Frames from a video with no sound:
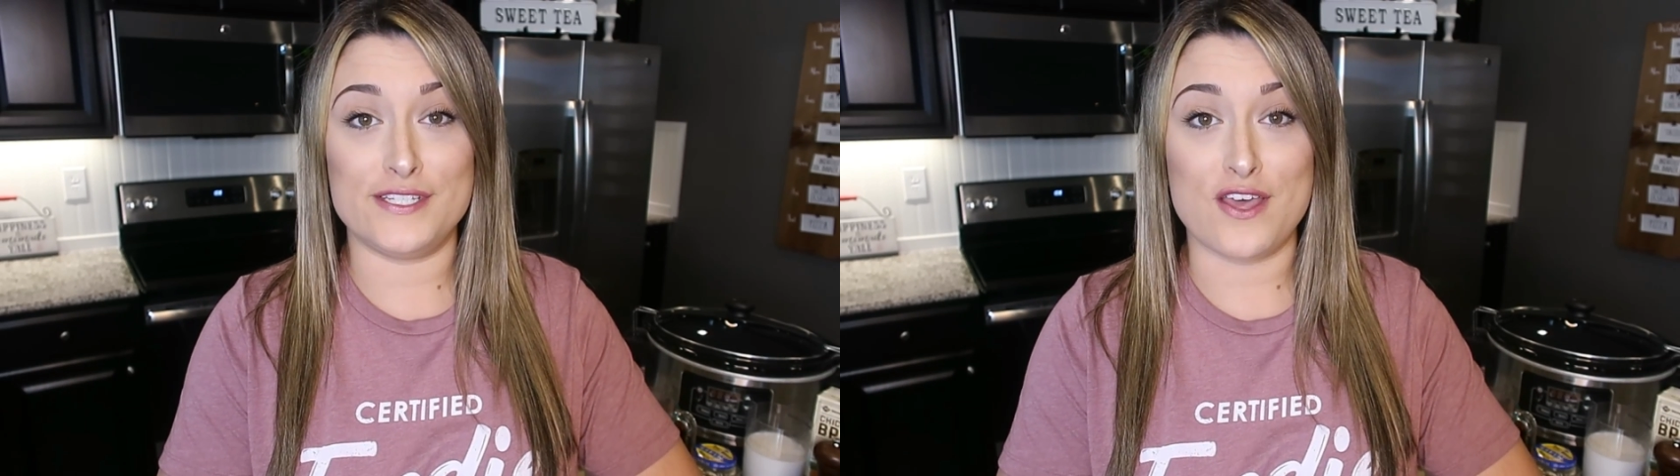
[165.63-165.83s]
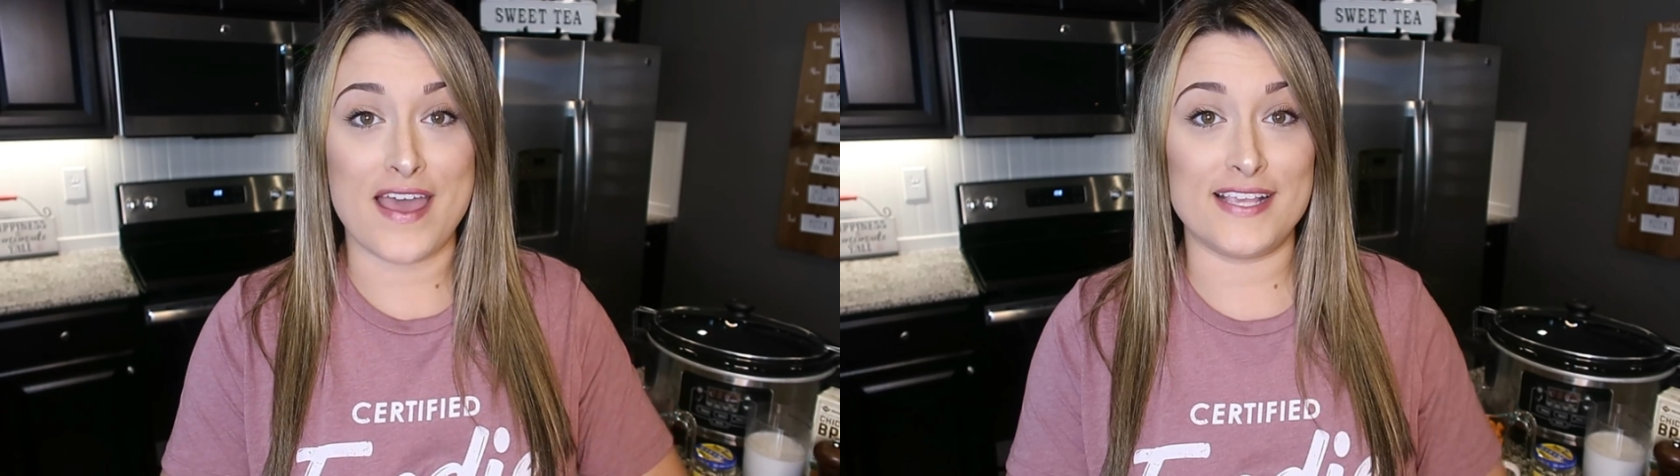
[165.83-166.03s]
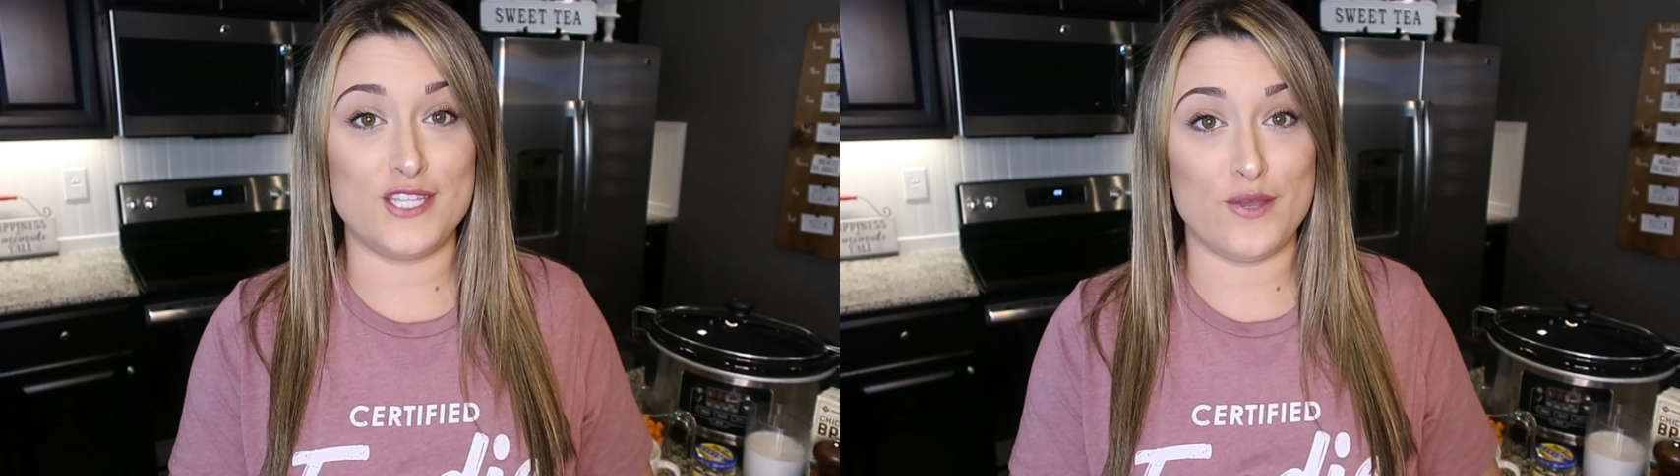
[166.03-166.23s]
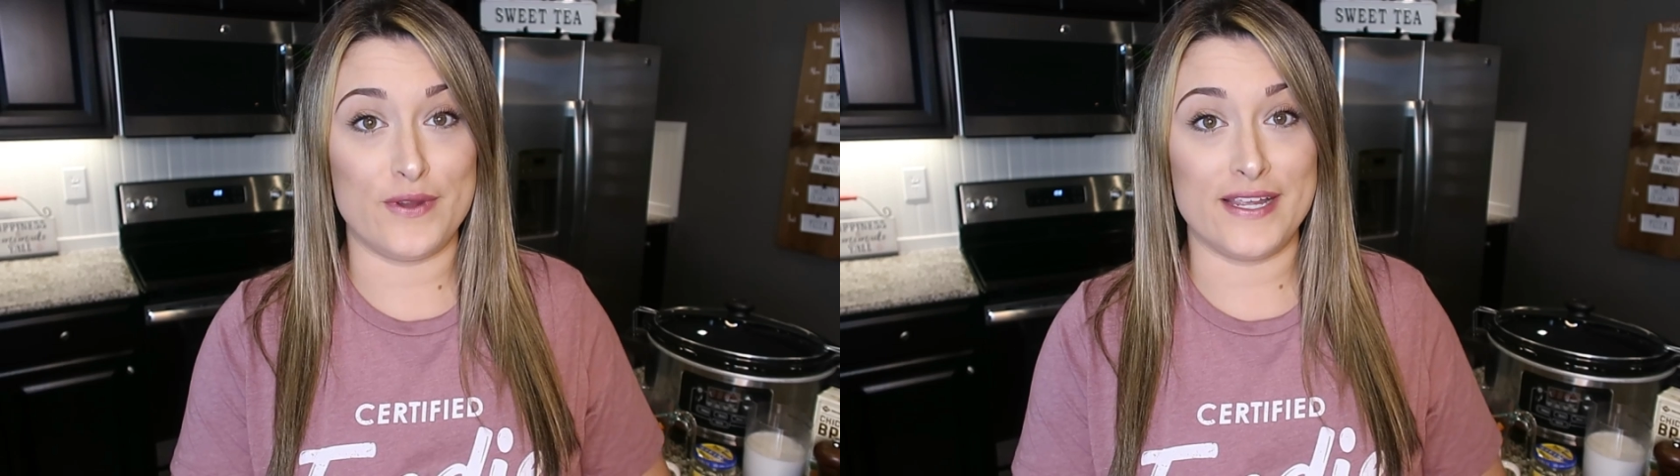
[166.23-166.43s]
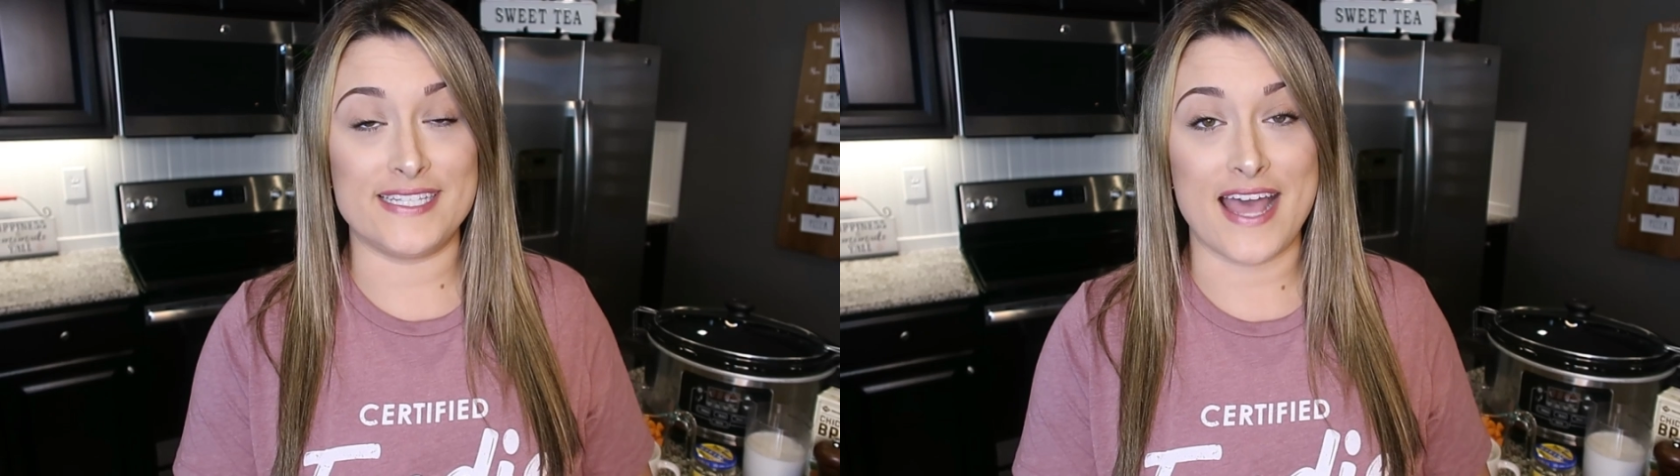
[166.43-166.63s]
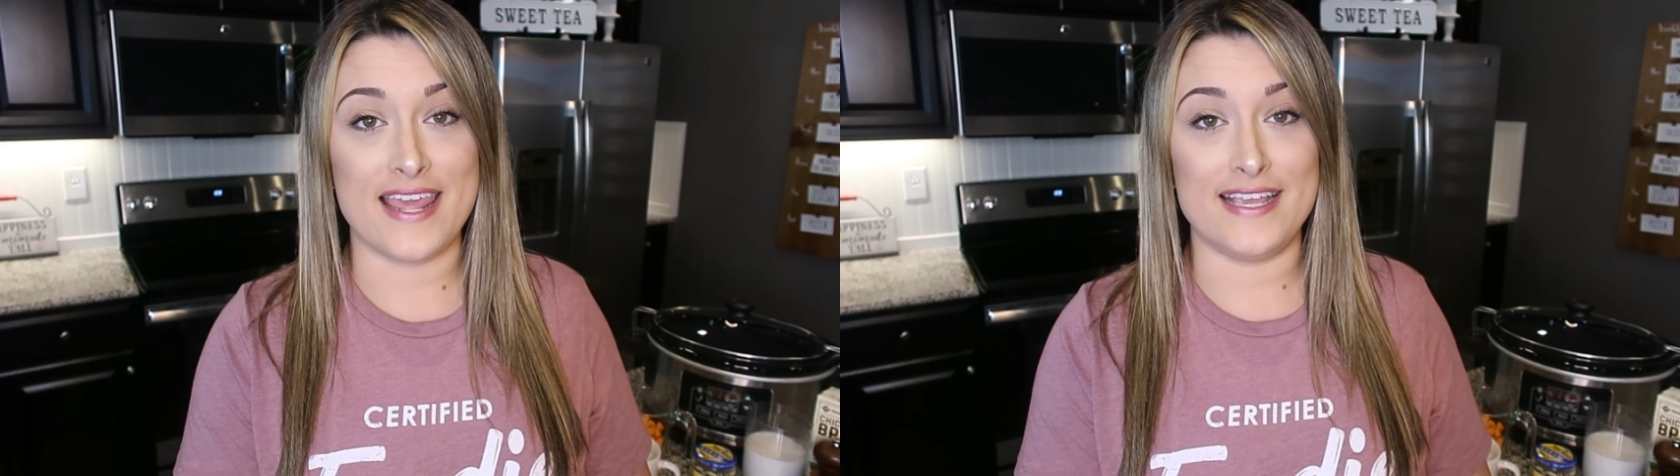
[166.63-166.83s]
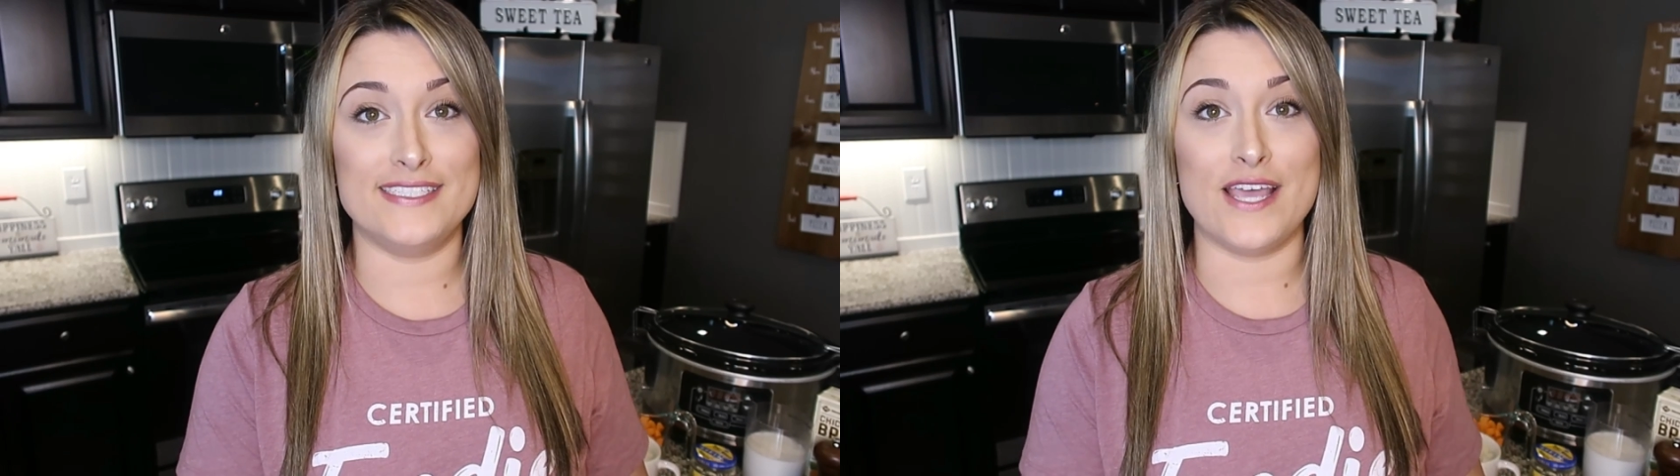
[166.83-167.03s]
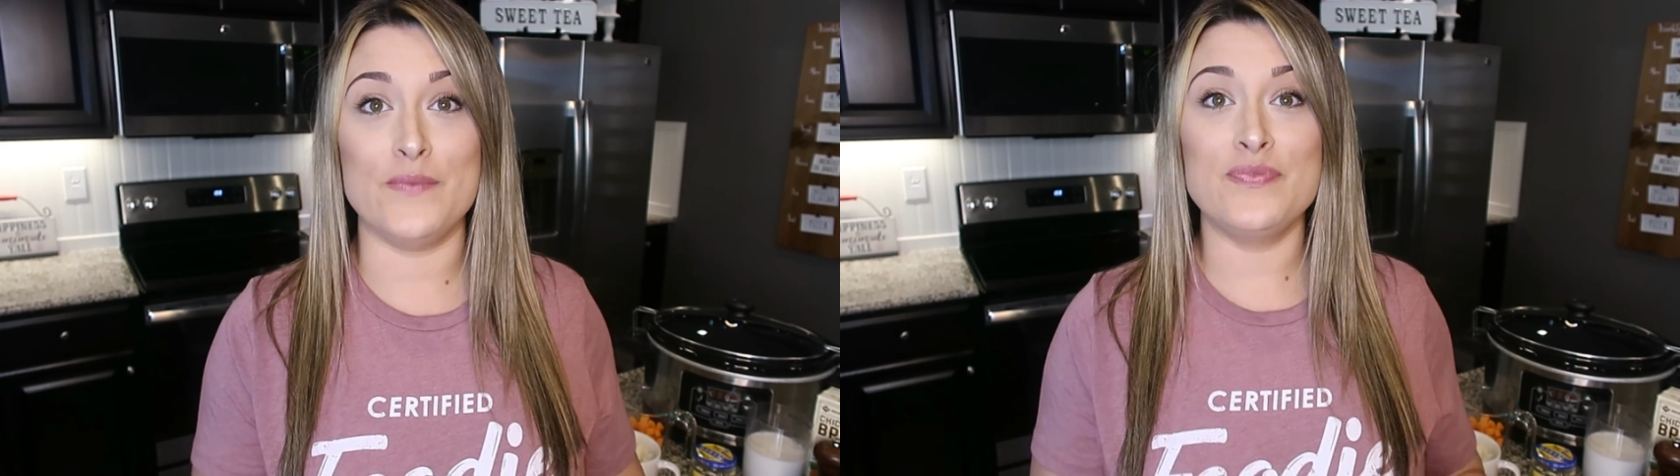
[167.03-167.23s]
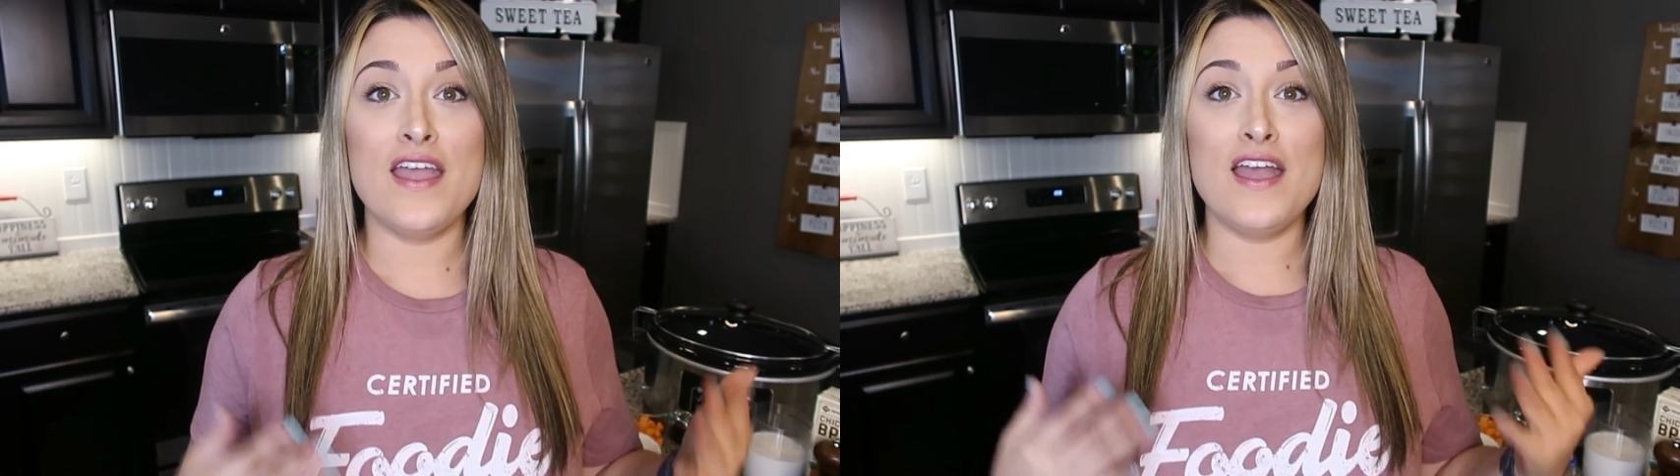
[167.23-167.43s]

So that's super exciting. So